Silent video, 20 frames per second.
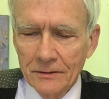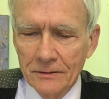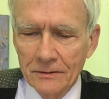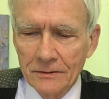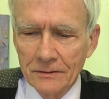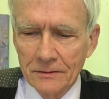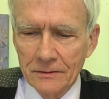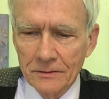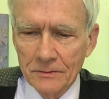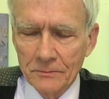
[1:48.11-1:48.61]

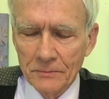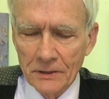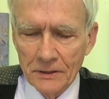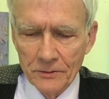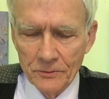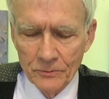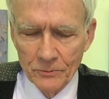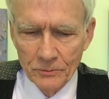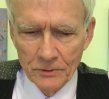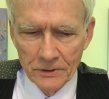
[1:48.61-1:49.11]
And
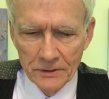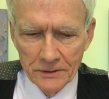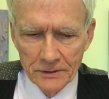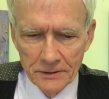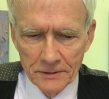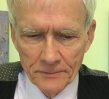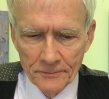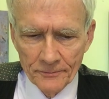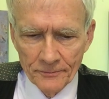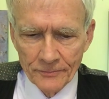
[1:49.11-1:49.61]
by the
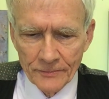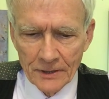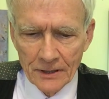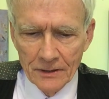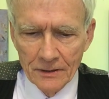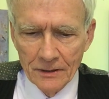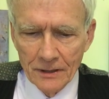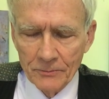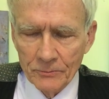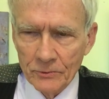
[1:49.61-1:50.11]
way,
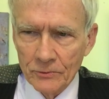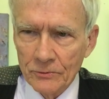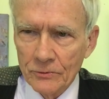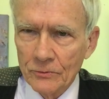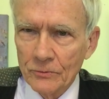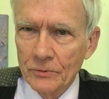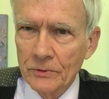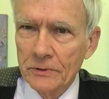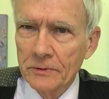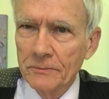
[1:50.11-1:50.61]
I'm going
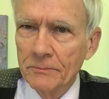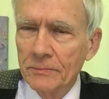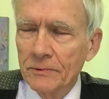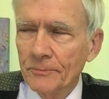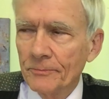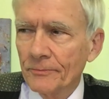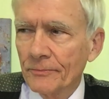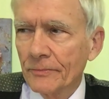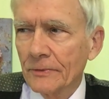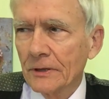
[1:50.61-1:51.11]
to read
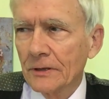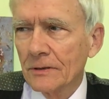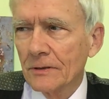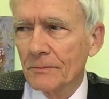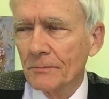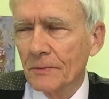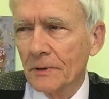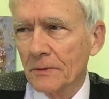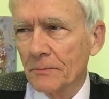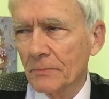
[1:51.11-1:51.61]

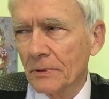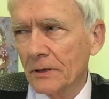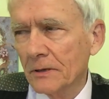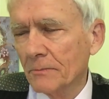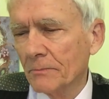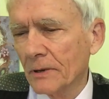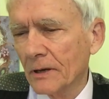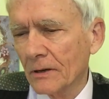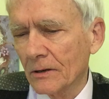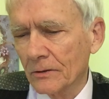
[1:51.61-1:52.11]
my
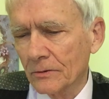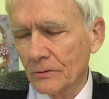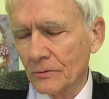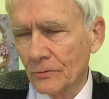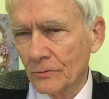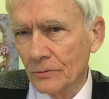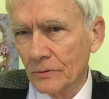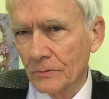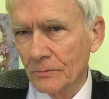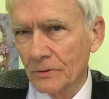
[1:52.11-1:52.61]
PayPal
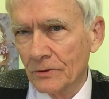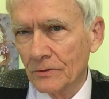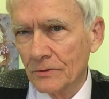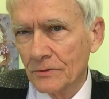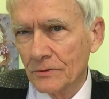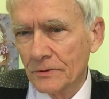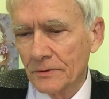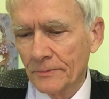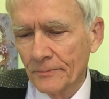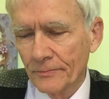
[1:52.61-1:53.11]

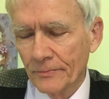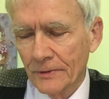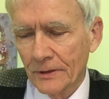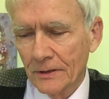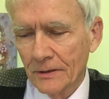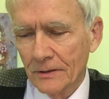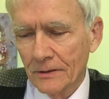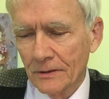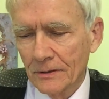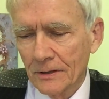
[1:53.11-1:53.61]
contributors
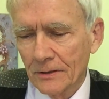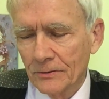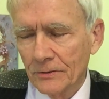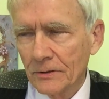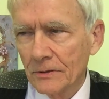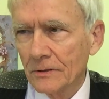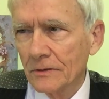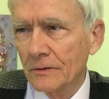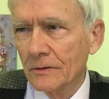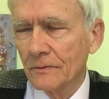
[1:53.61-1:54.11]
at
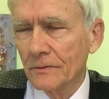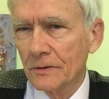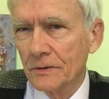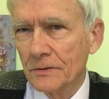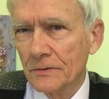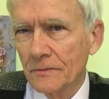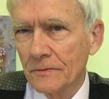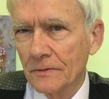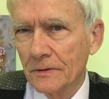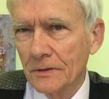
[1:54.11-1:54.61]
the end of
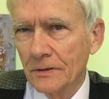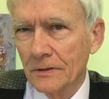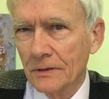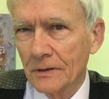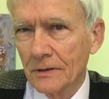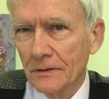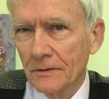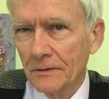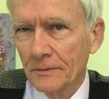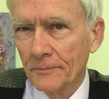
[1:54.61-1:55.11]
this
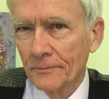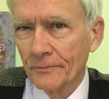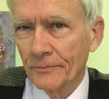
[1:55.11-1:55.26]
video.